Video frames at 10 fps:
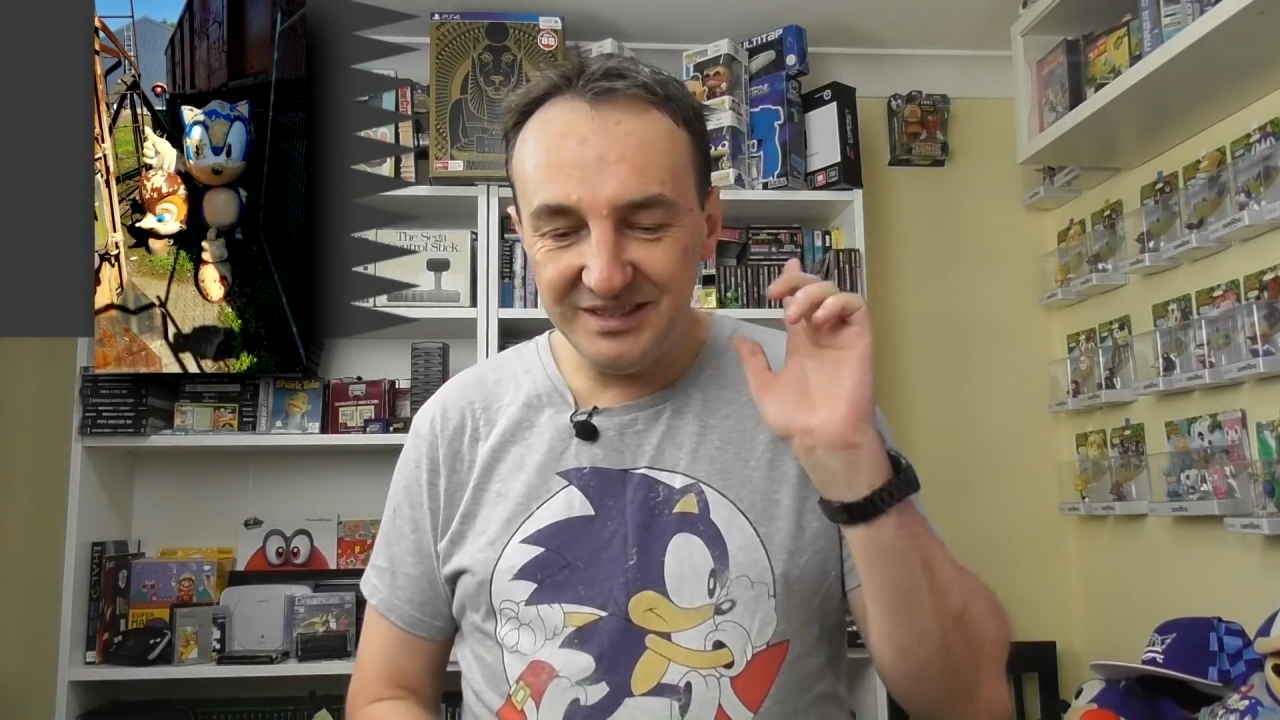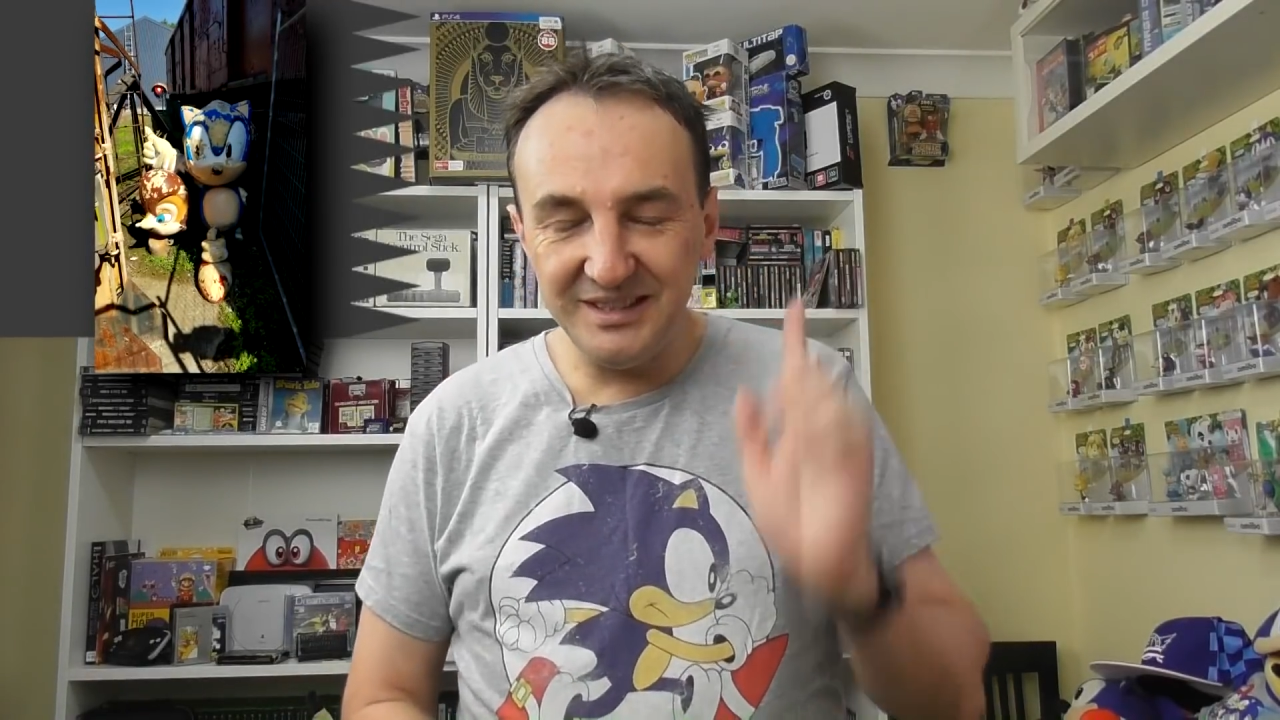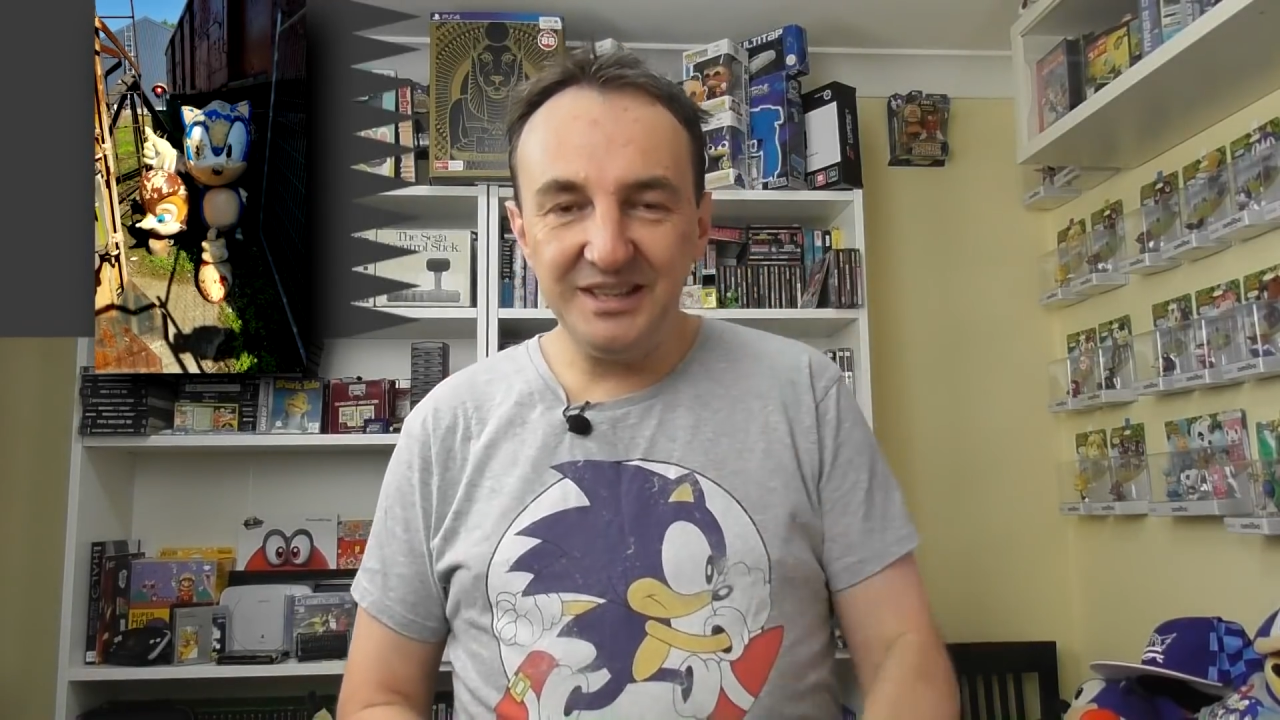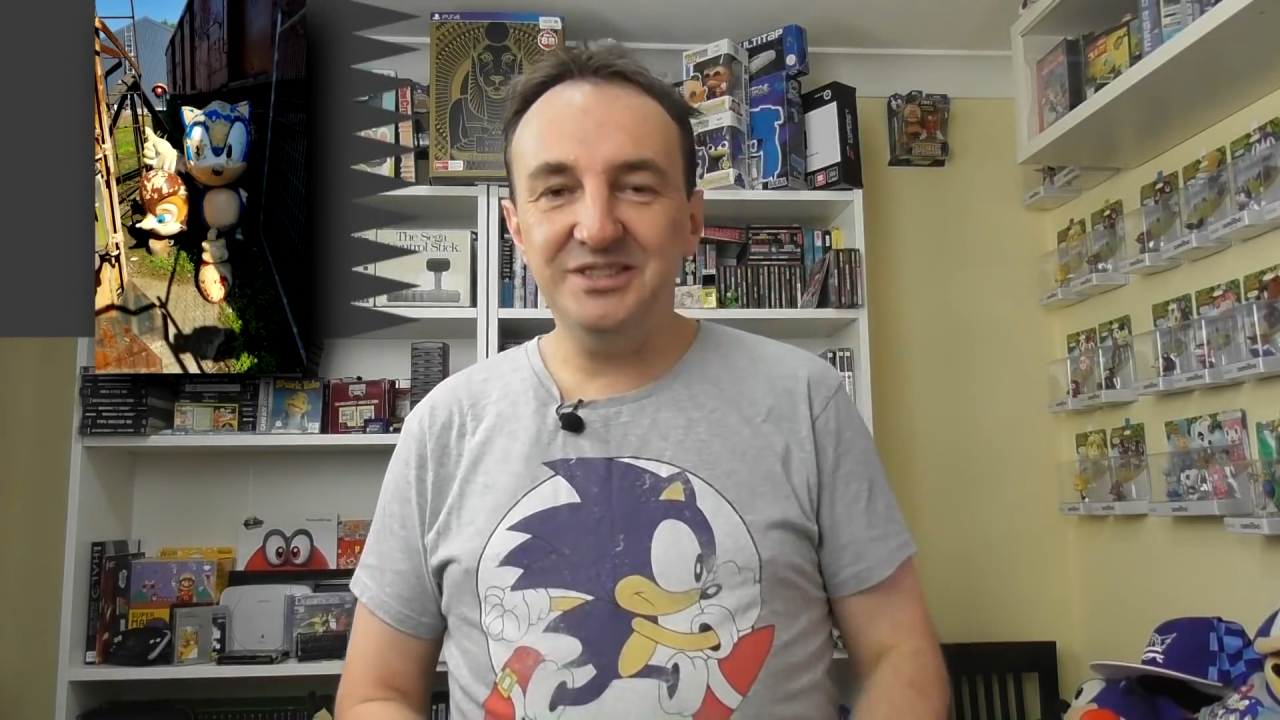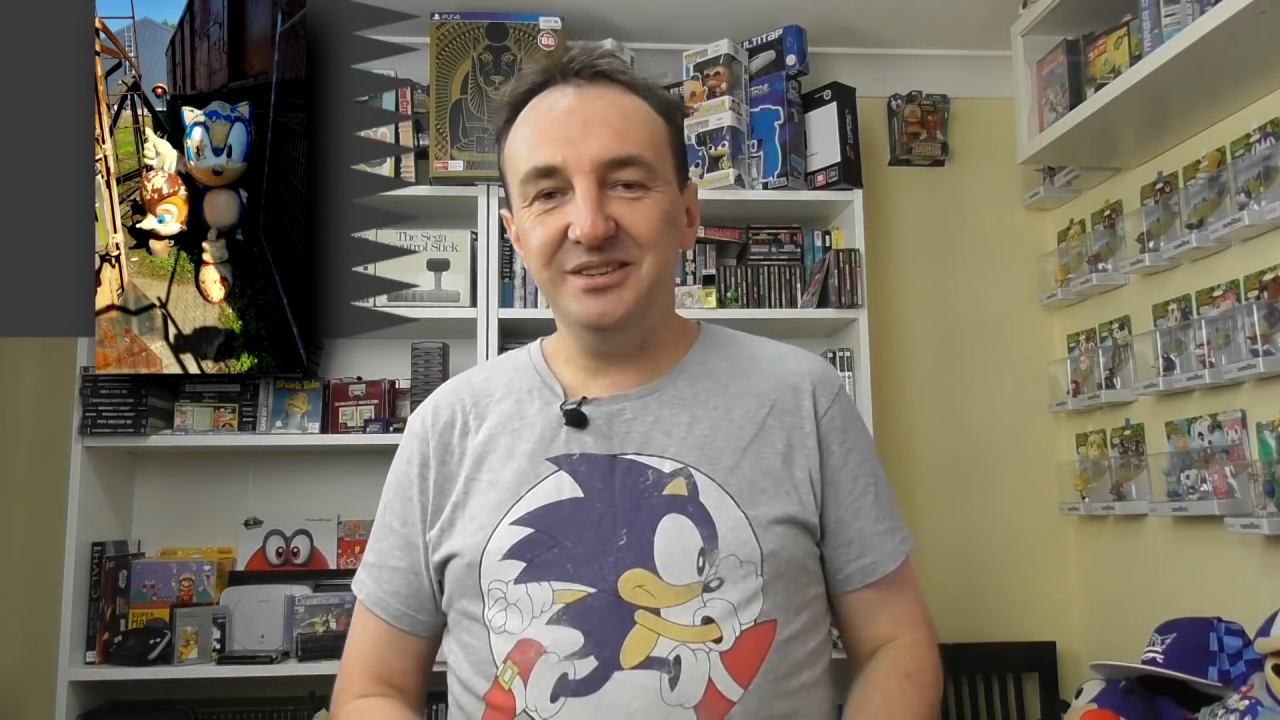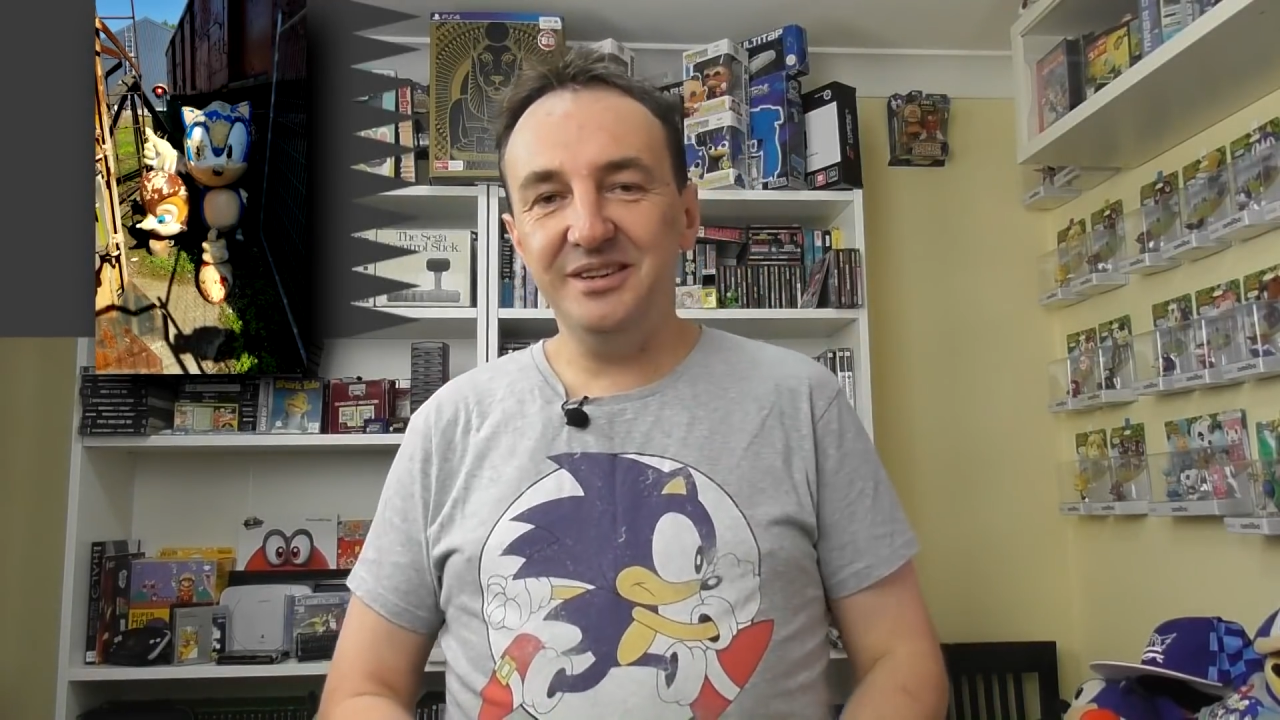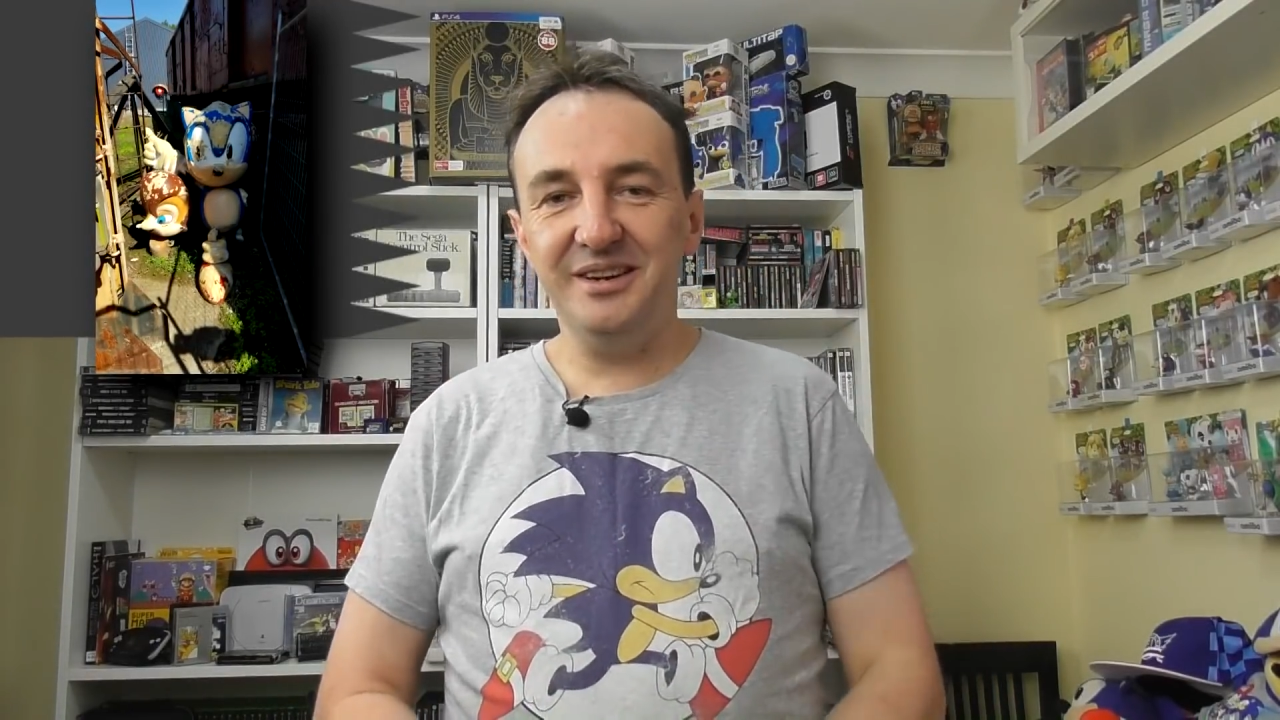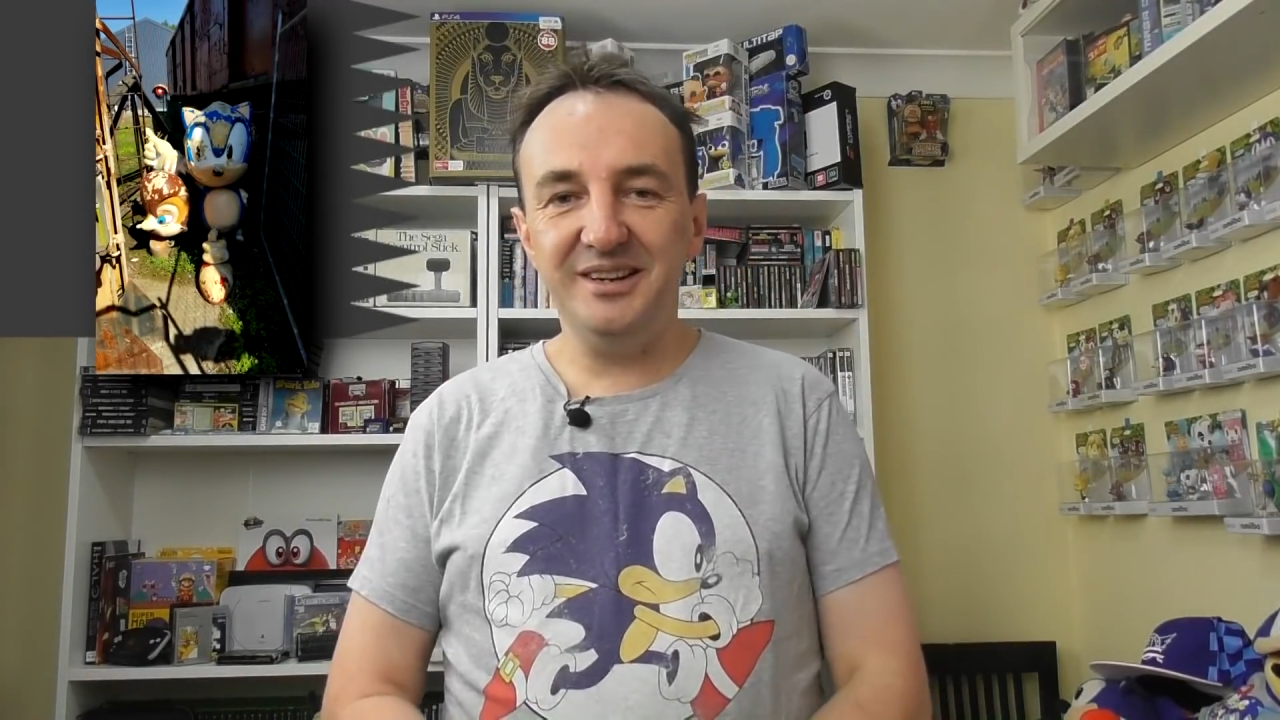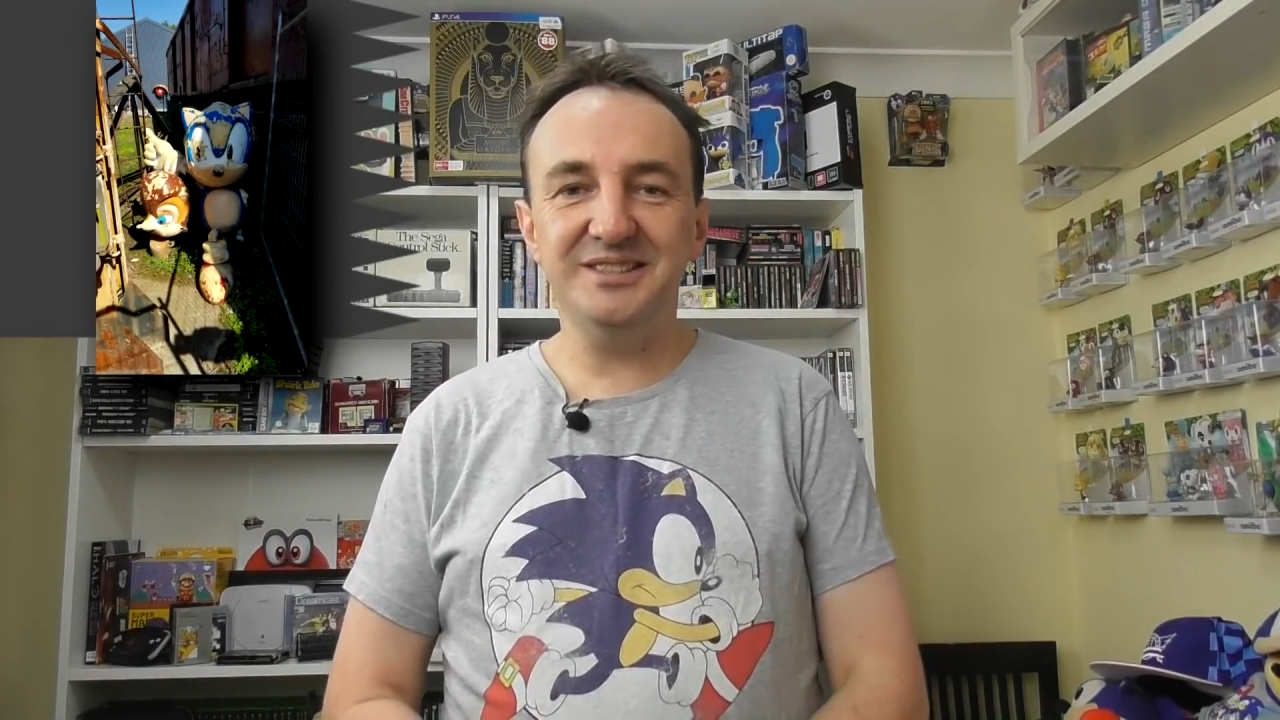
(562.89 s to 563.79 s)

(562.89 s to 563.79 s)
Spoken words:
statue that I